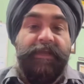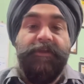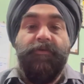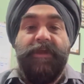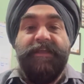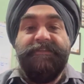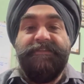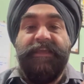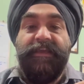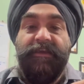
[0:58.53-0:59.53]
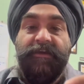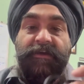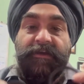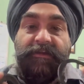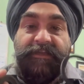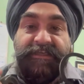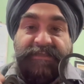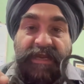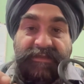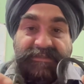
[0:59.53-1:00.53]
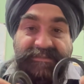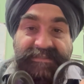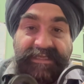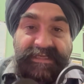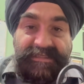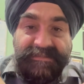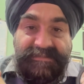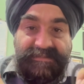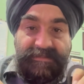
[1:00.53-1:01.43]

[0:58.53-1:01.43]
you can see these are the seals,